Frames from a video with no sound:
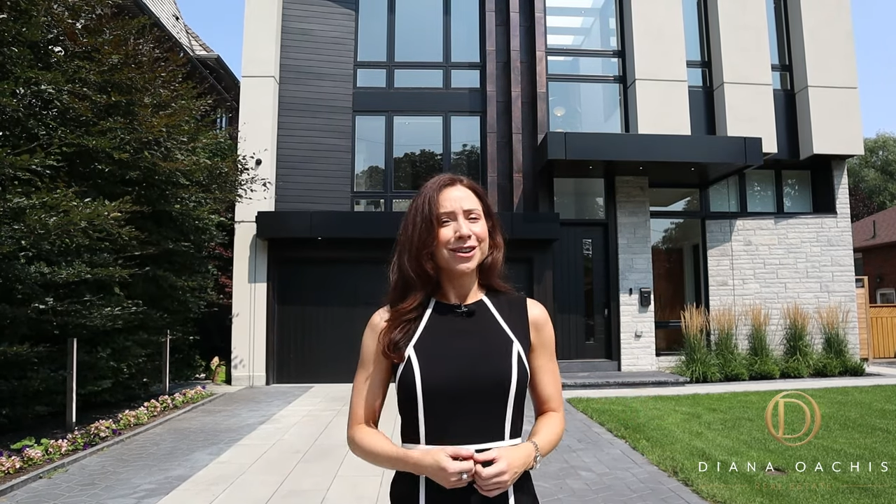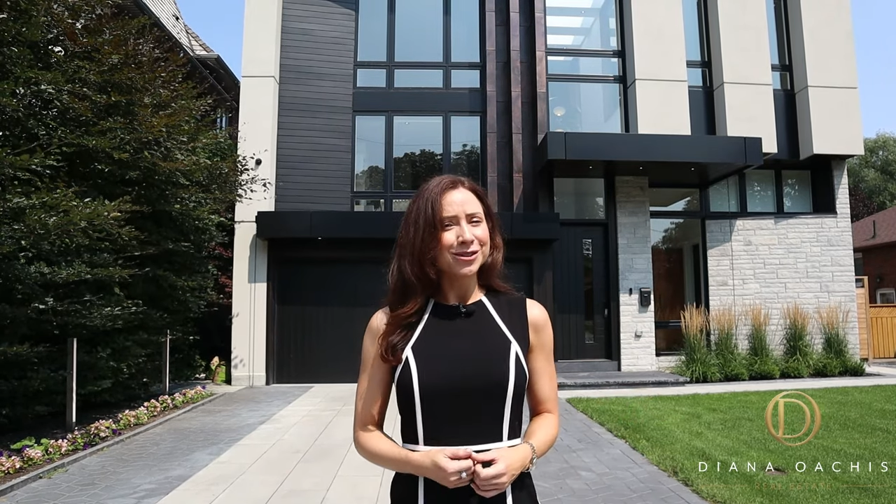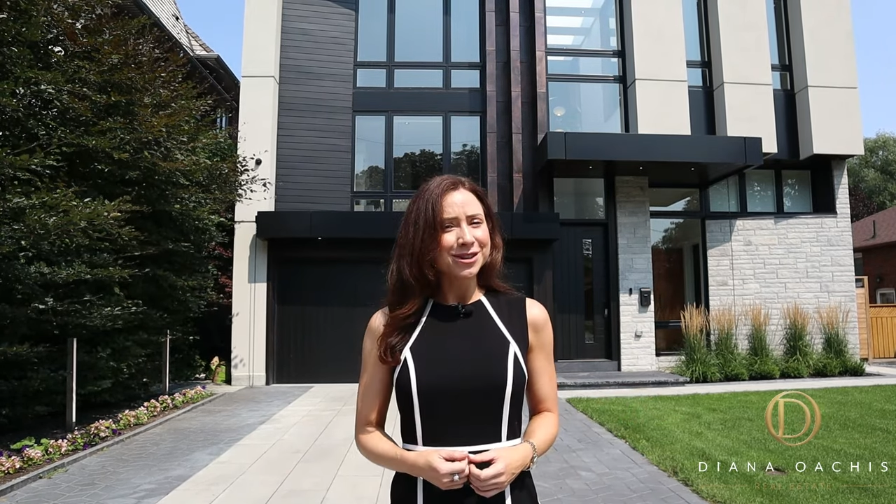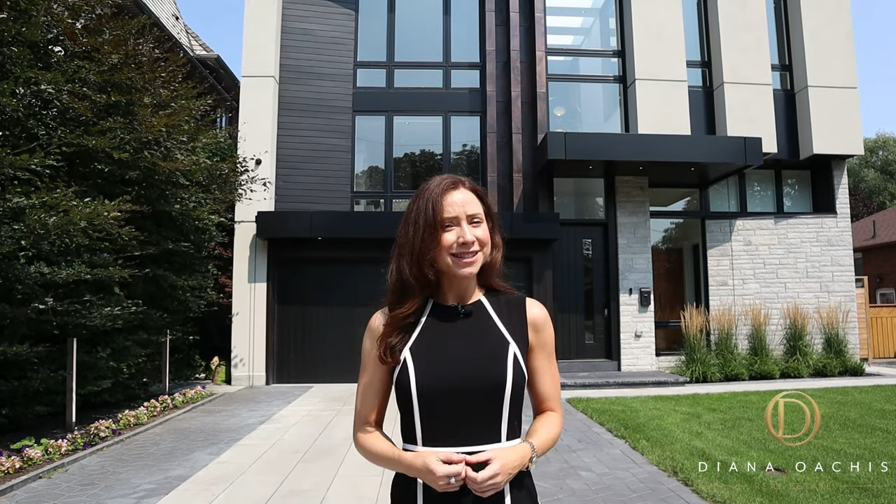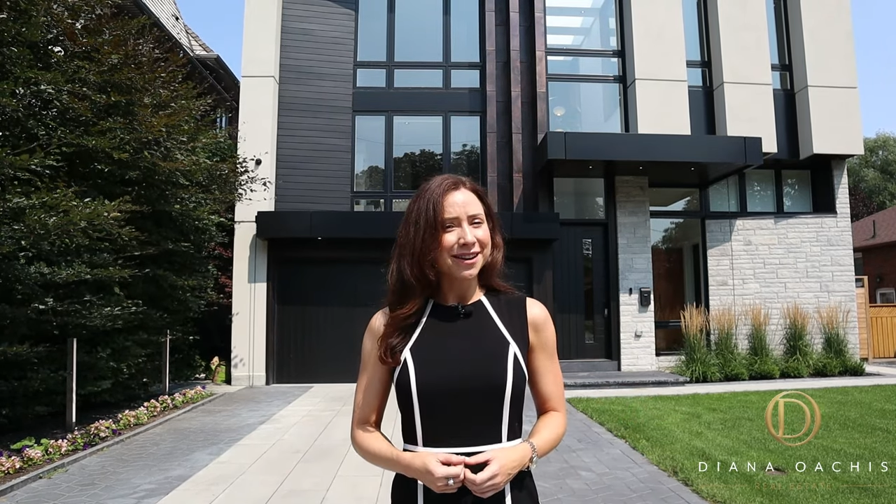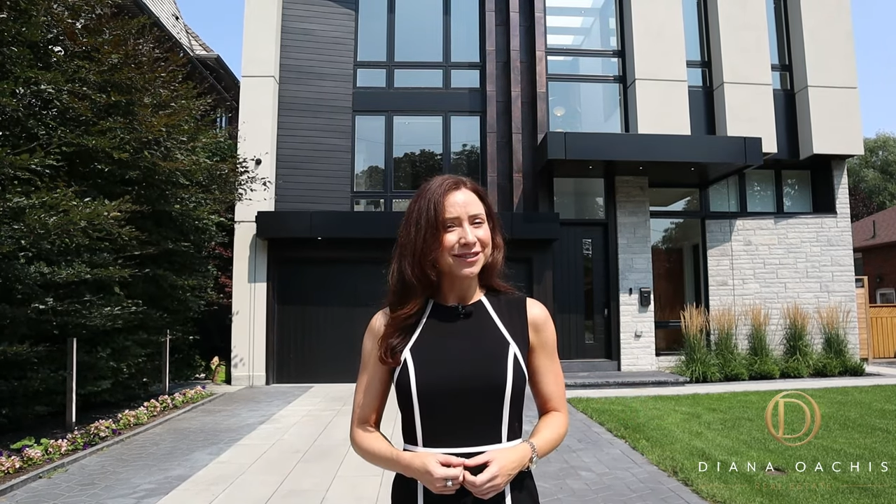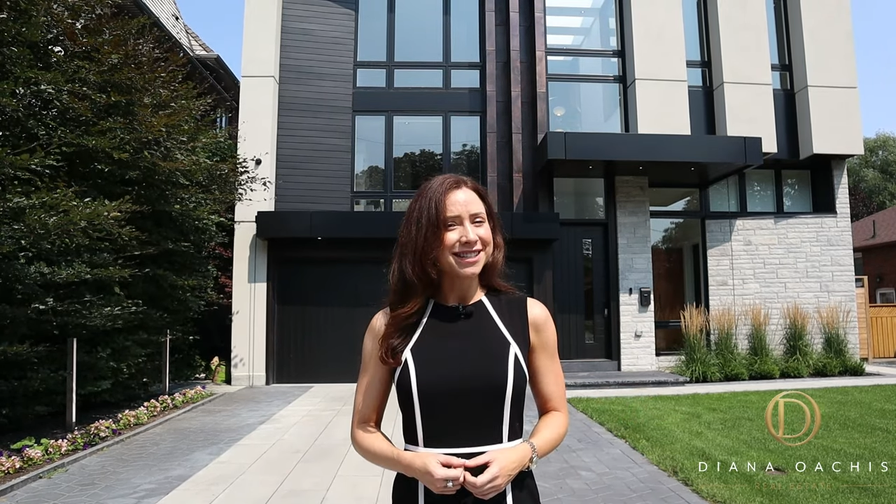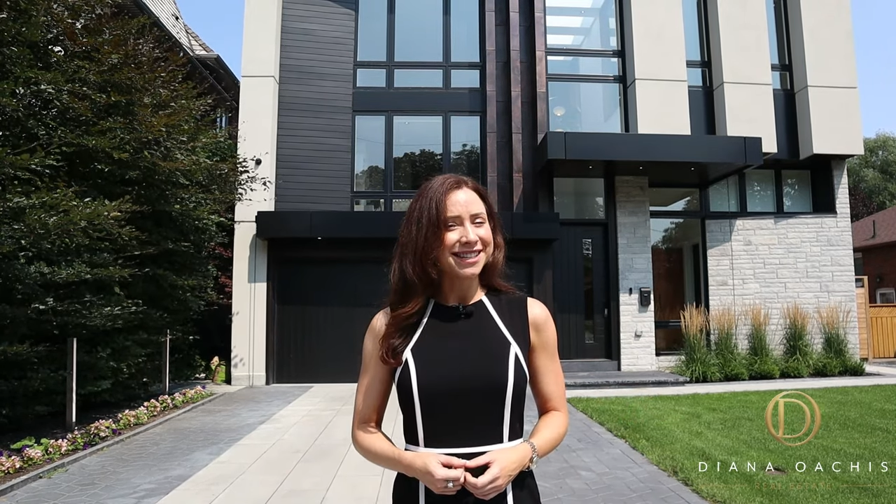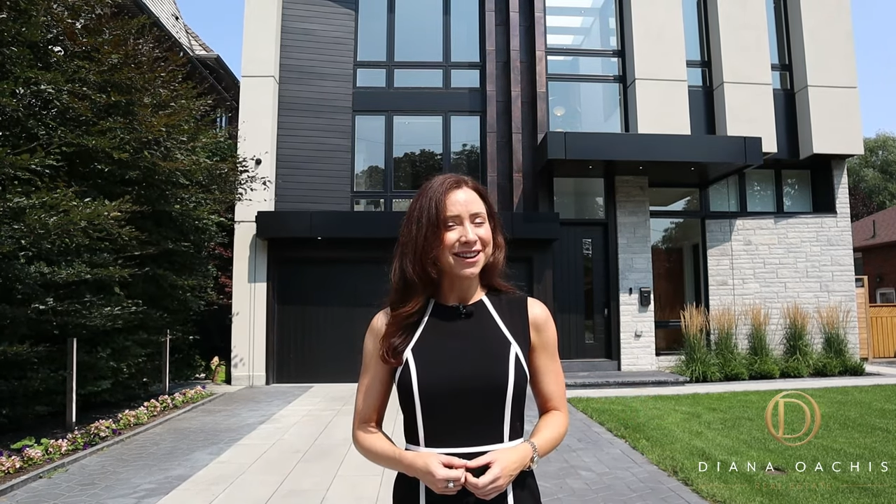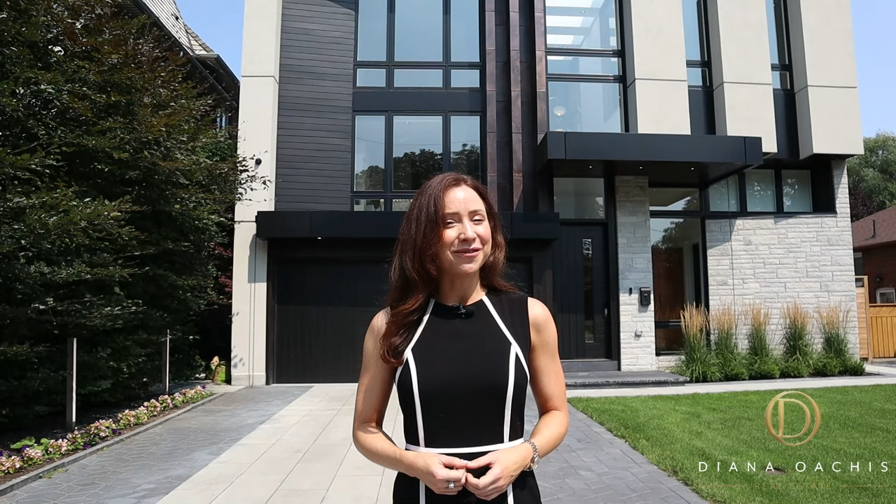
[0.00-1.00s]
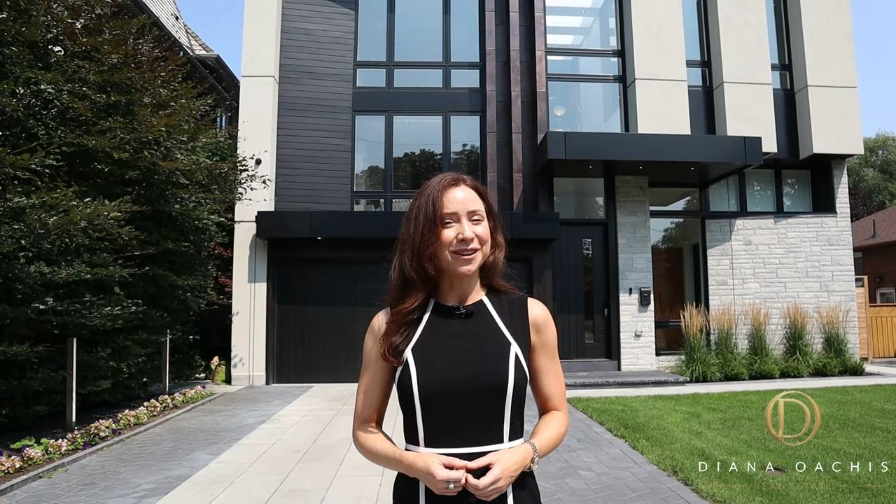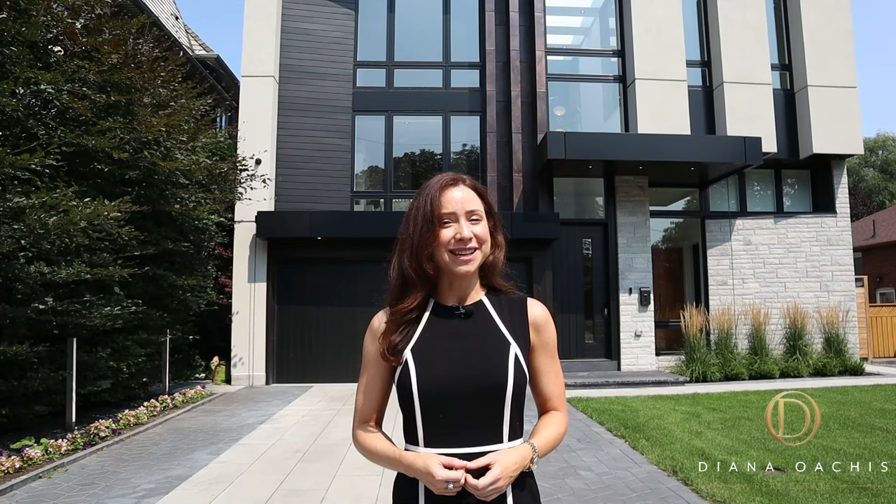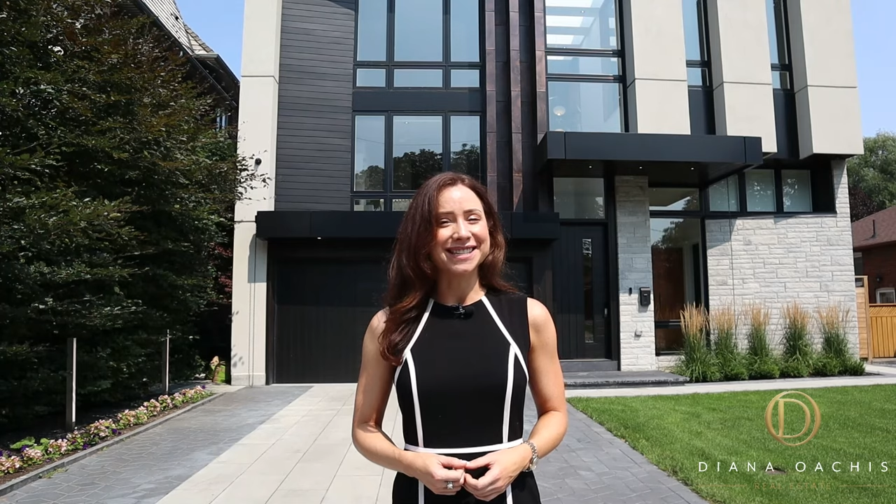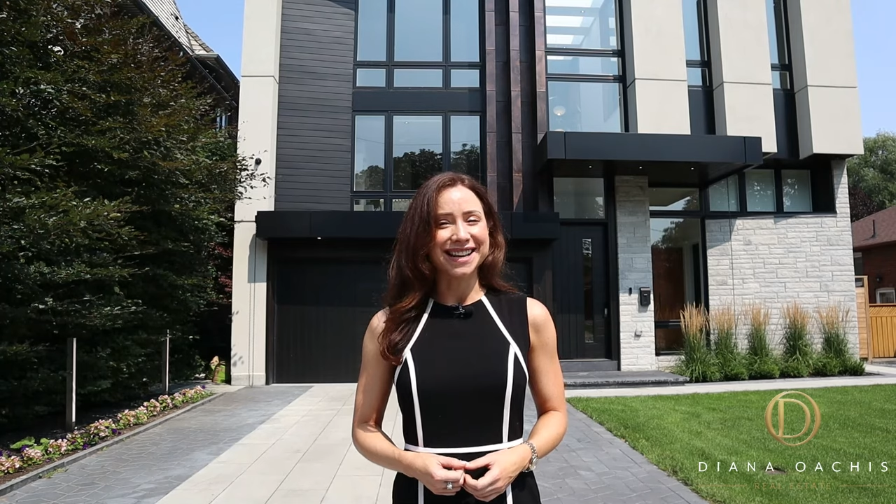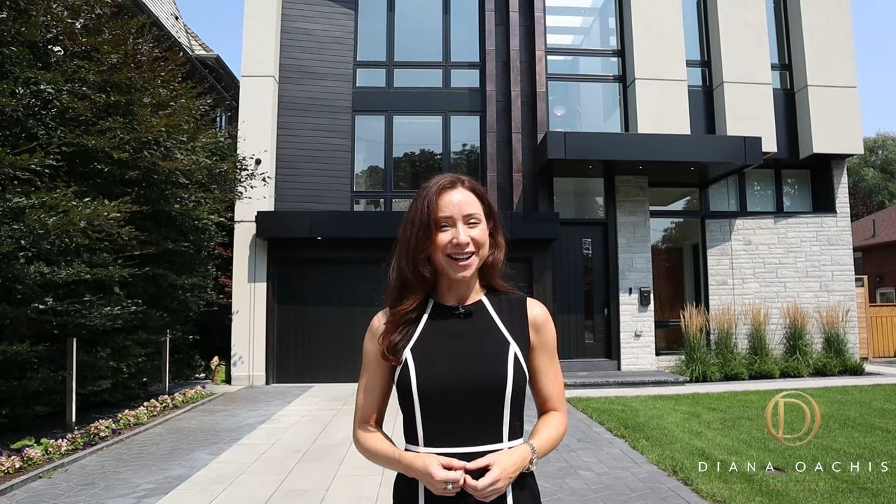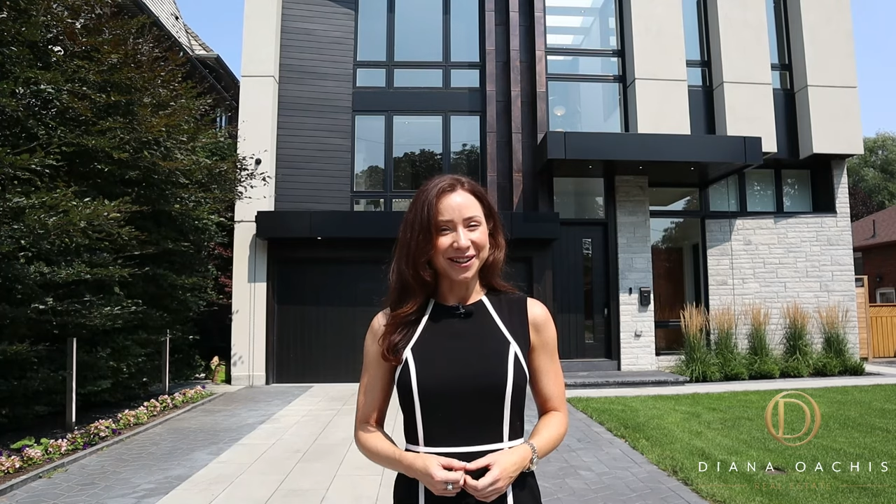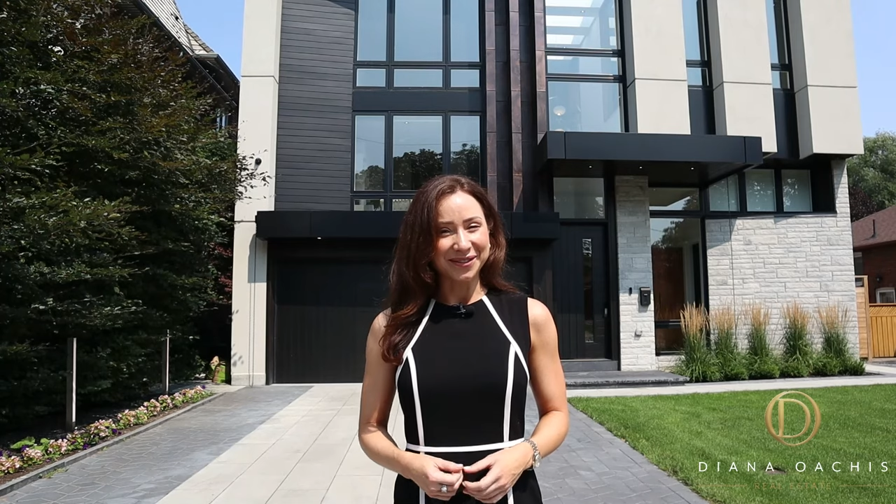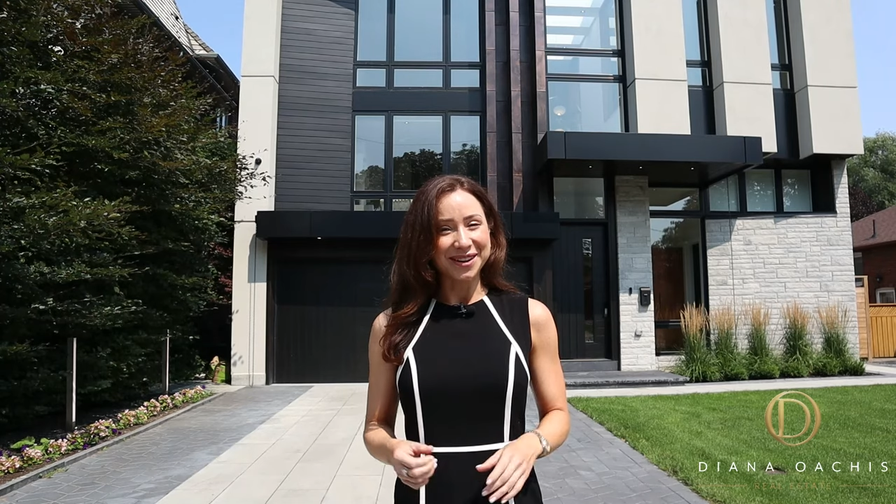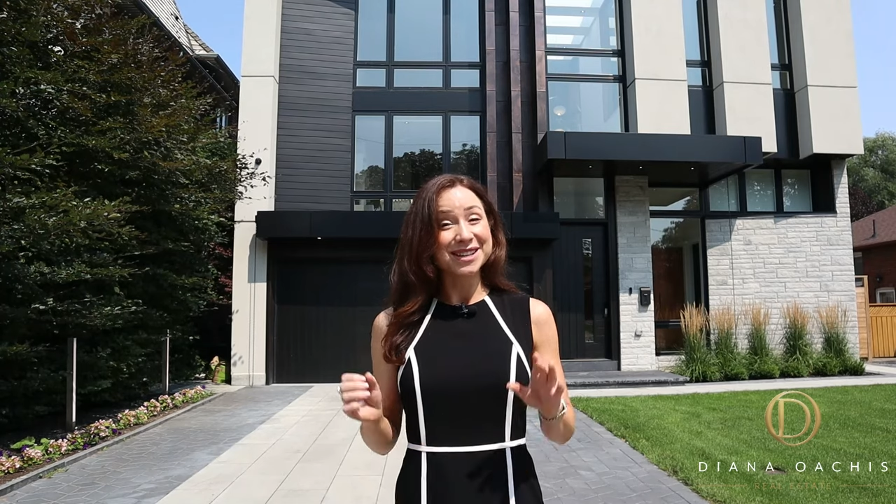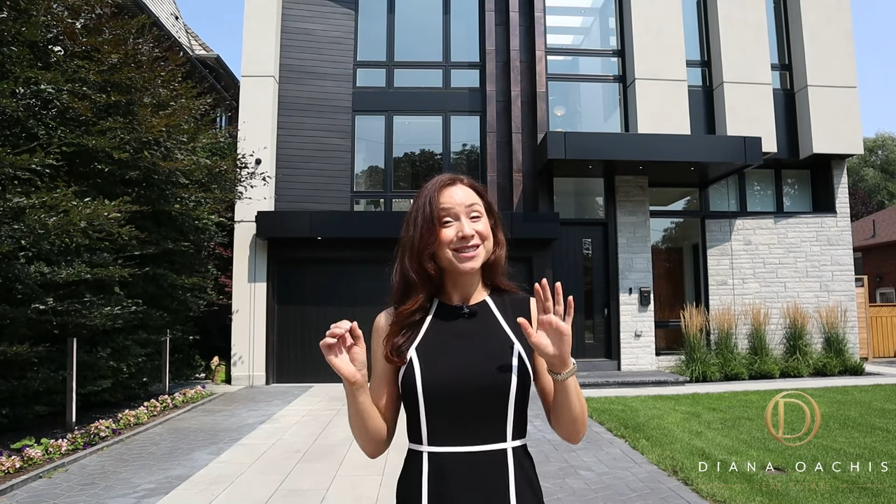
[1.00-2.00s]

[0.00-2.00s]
you'll just have to see for yourself.